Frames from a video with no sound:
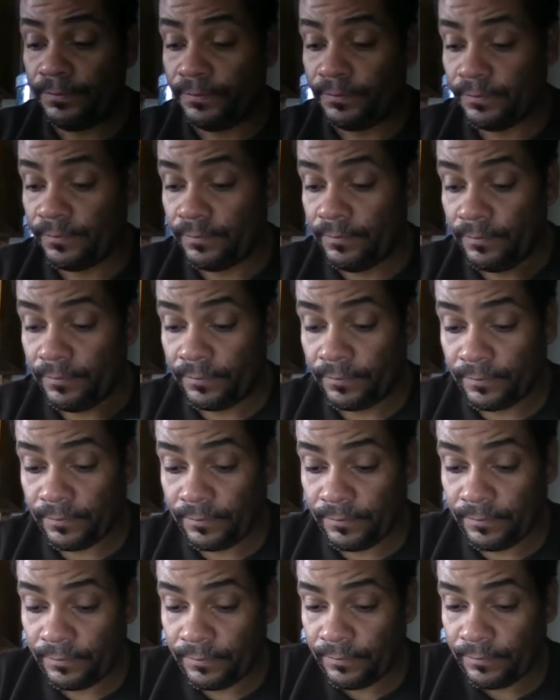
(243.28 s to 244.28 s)

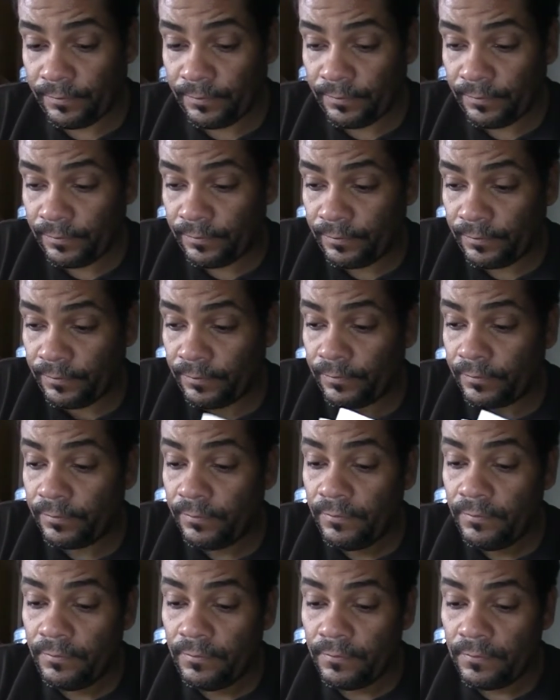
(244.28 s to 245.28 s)

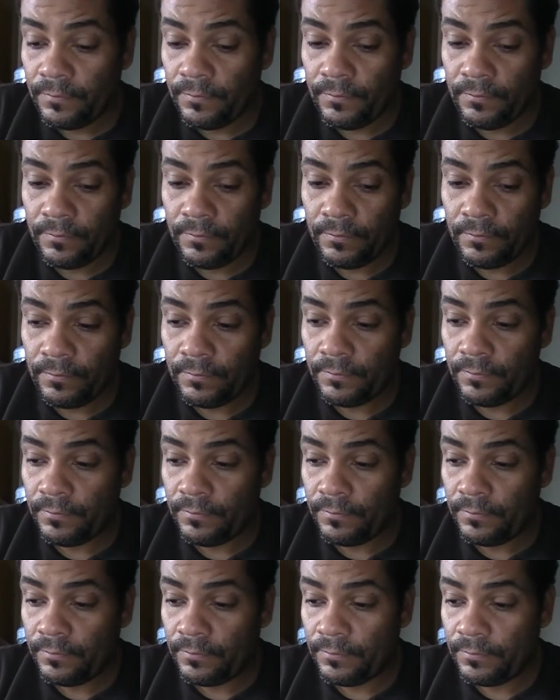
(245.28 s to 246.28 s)

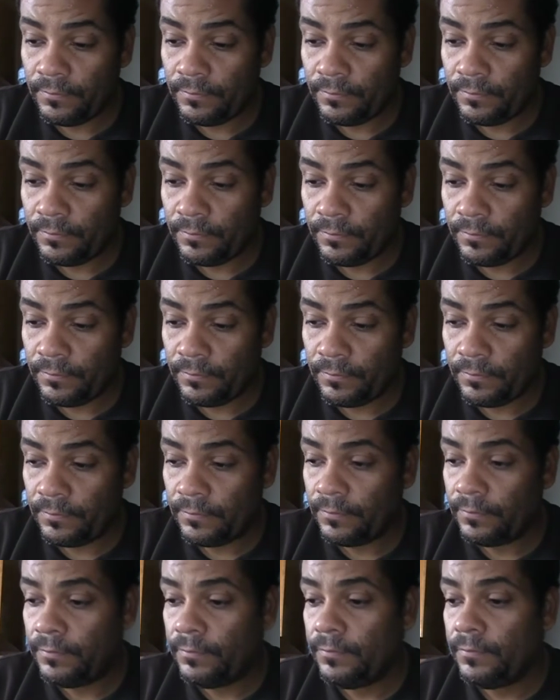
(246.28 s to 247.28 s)

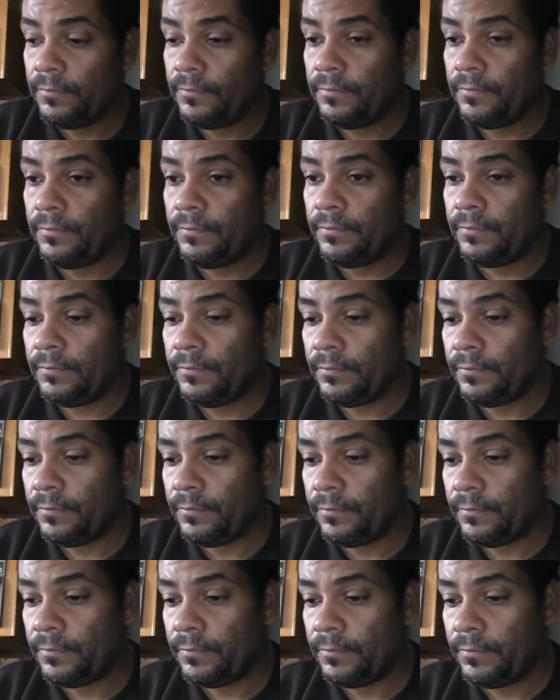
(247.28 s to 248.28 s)

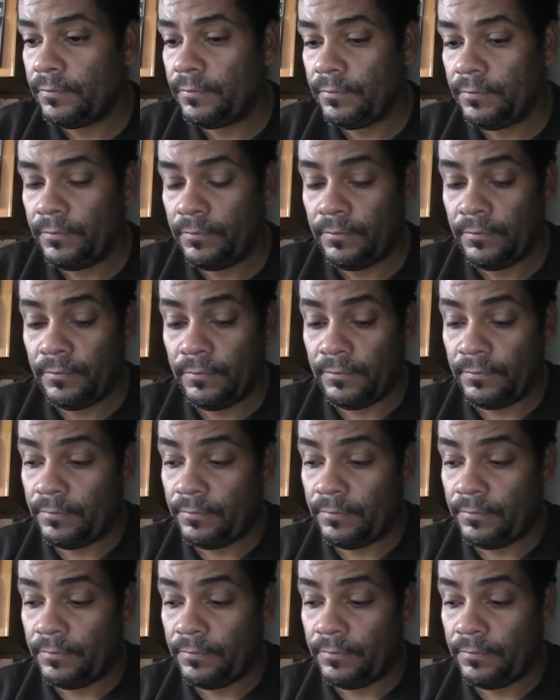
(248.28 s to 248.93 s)
(silence)